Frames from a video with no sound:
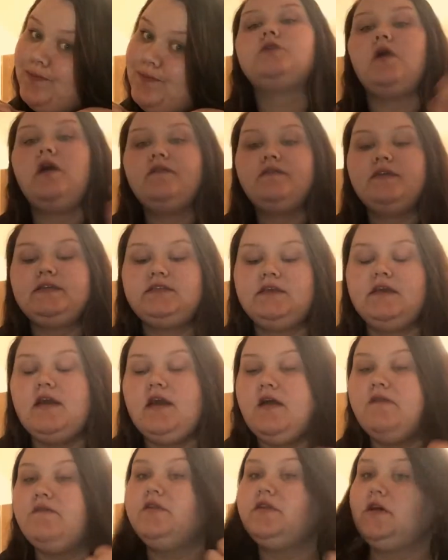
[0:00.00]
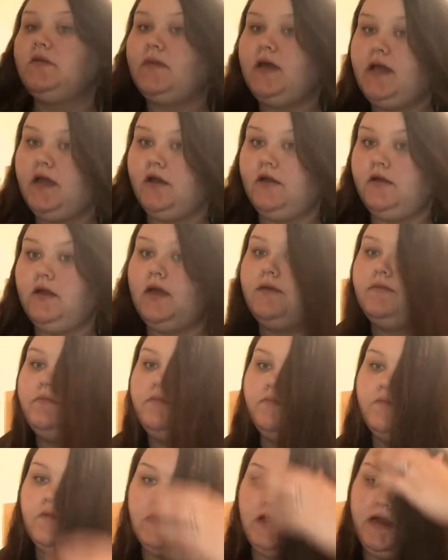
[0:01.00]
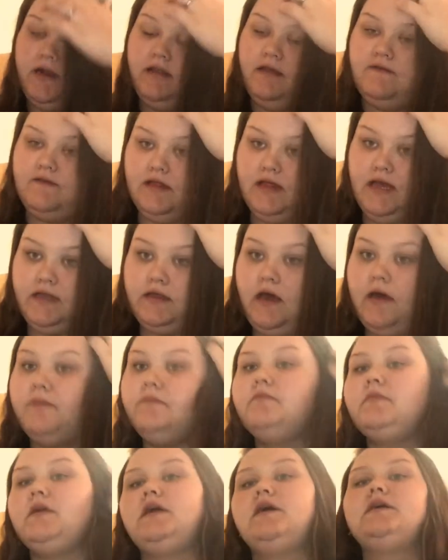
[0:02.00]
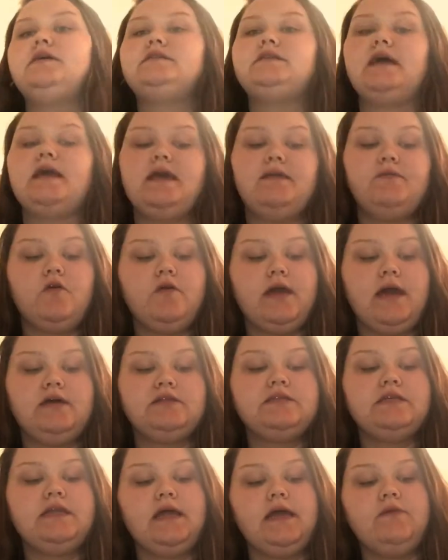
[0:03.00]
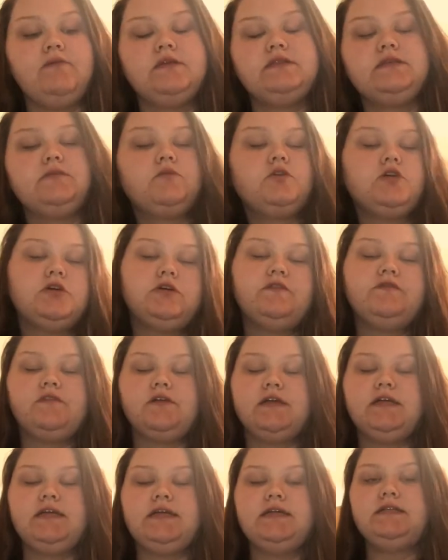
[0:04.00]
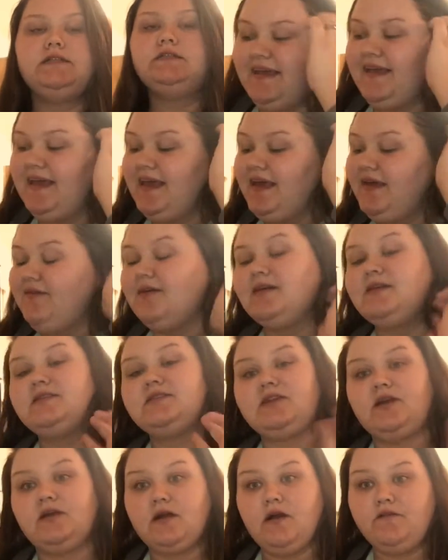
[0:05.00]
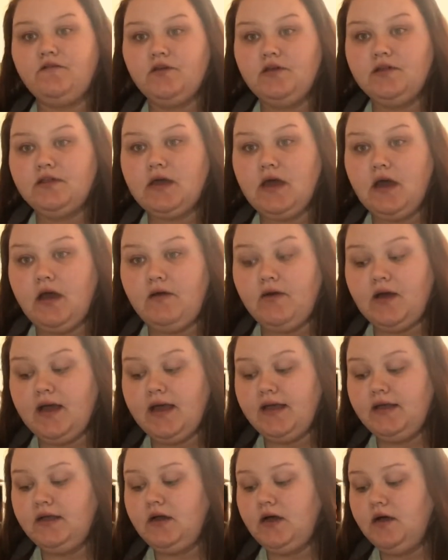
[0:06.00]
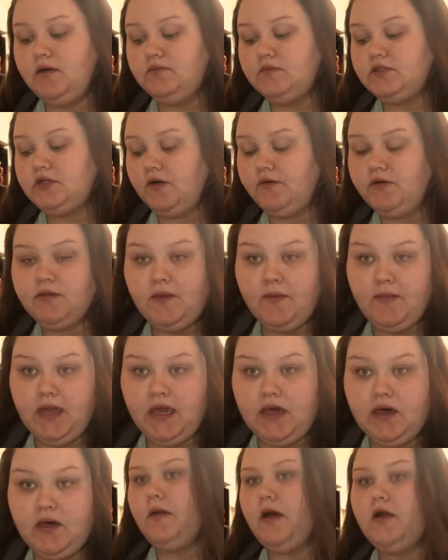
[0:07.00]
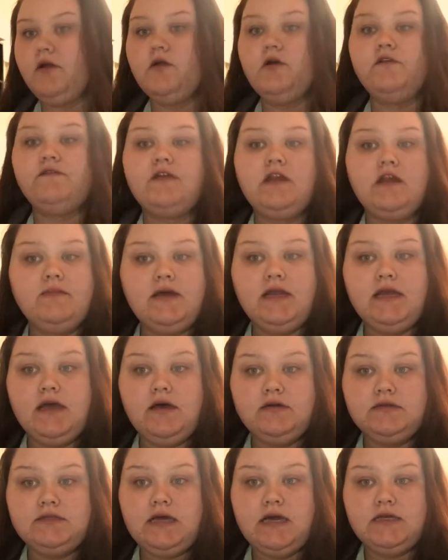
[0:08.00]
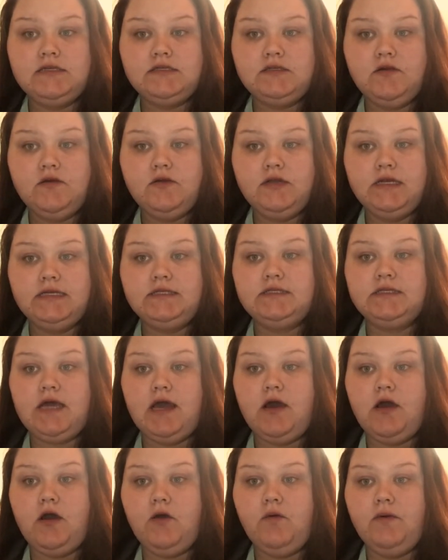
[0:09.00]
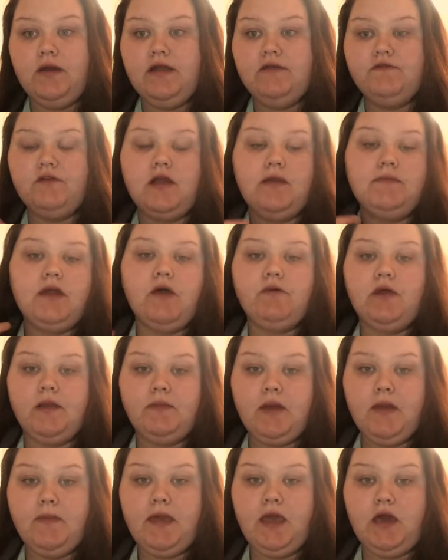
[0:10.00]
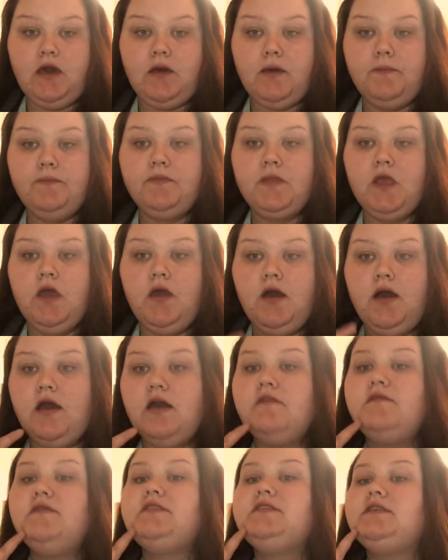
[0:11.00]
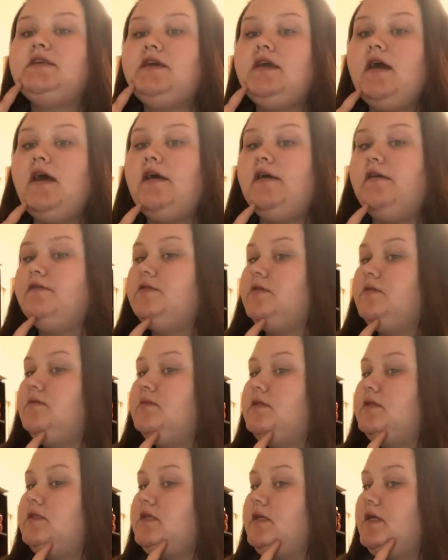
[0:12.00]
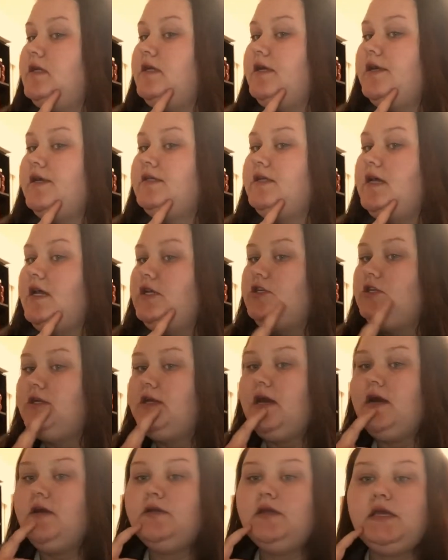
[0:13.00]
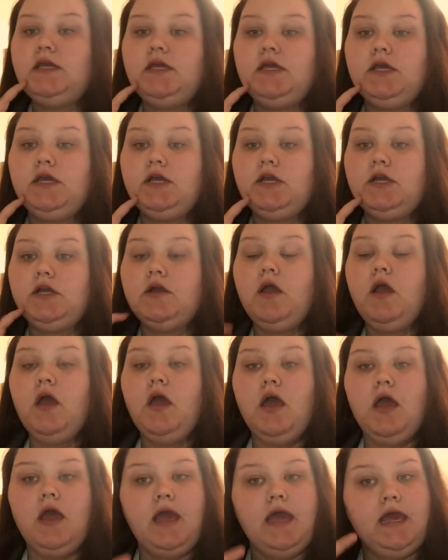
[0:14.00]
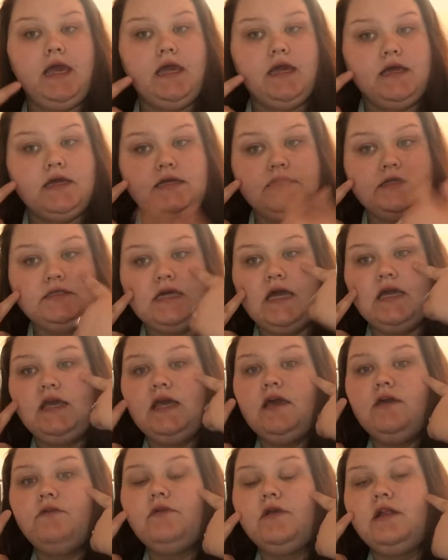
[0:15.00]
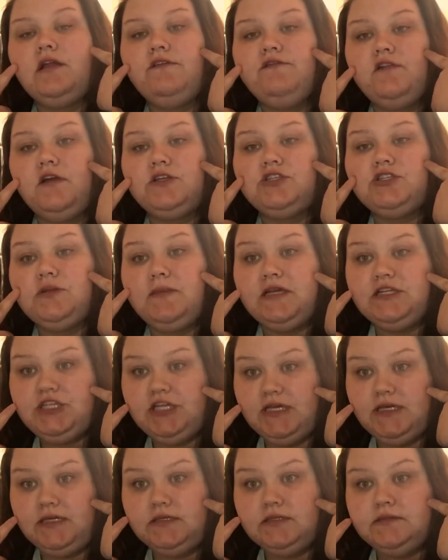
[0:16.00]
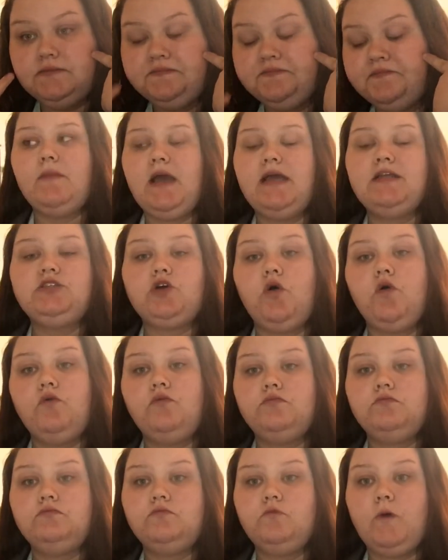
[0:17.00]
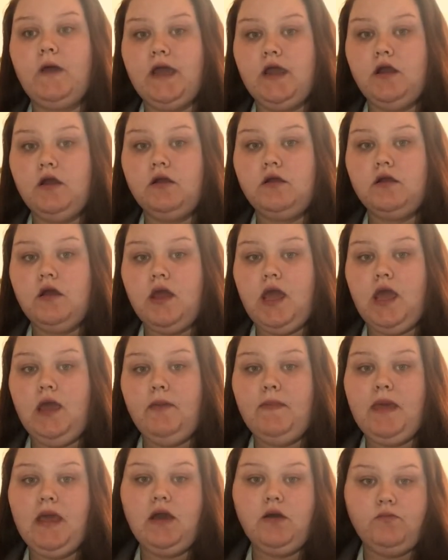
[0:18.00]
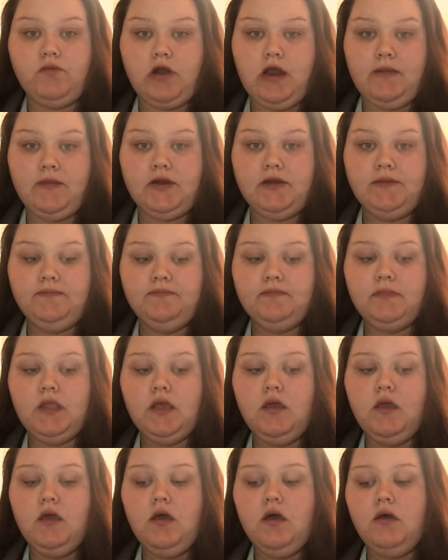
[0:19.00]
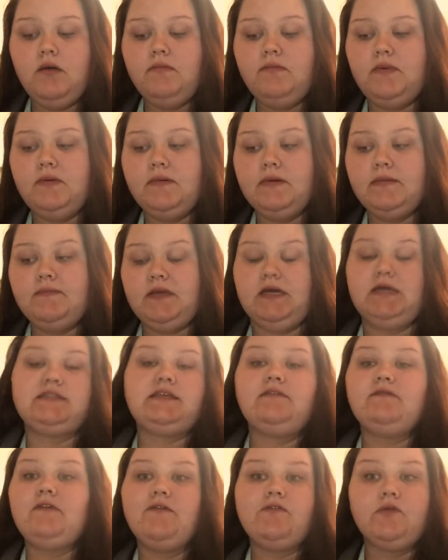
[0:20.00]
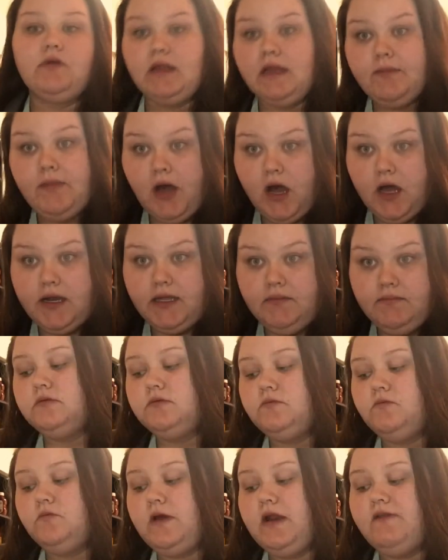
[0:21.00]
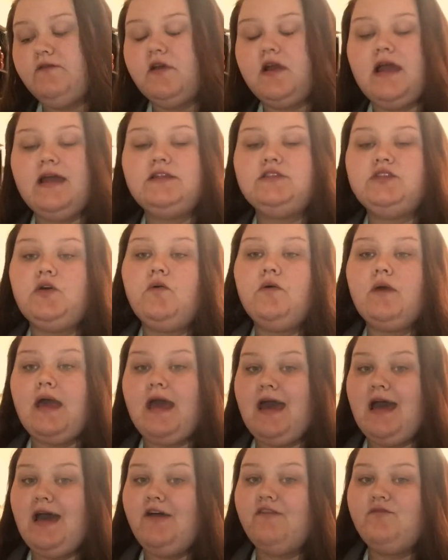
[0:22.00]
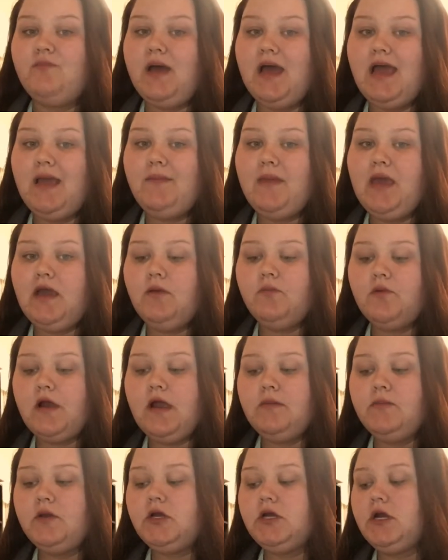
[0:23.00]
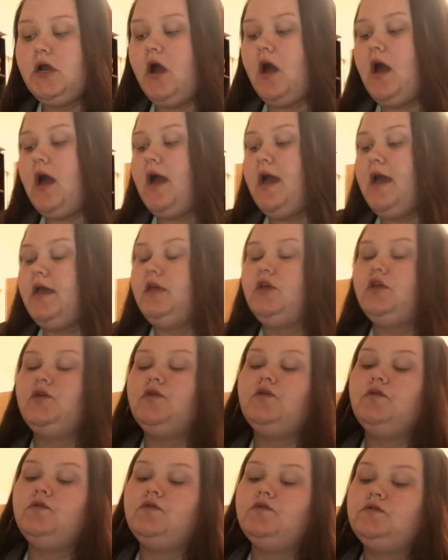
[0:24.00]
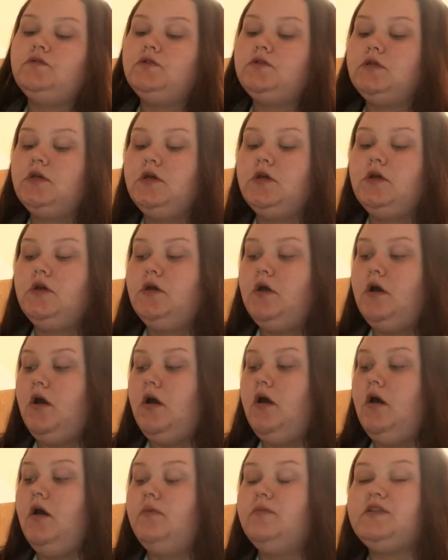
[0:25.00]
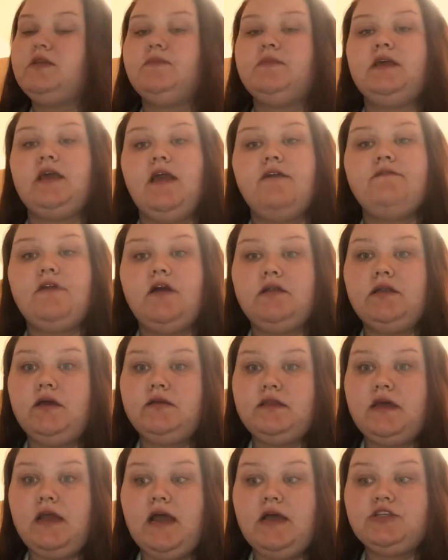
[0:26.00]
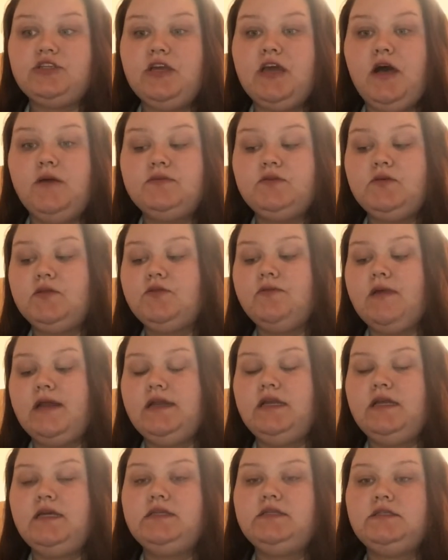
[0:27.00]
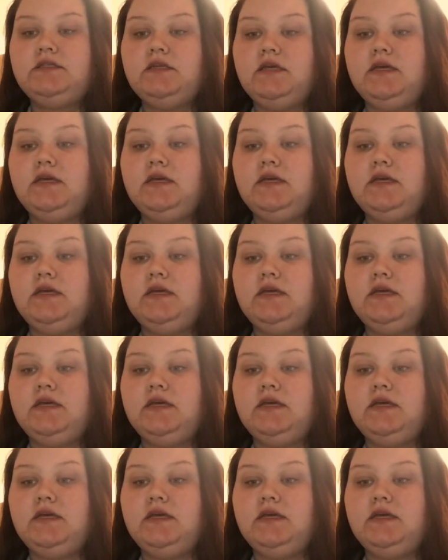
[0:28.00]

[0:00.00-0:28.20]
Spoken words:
So obviously I haven't done my hair yet. We're gonna leave it like that because I am going out tonight with some girlfriends. We're gonna start off with how I start with my makeup. I don't know if anybody else has noticed how whenever I'm not wearing my makeup, I obviously have some skin irritation down here and I get really flushed in my cheeks. I don't wear a makeup primer because I've never really bought it. Whenever I don't have my makeup primer, I use something I found out that actually helps with the redness.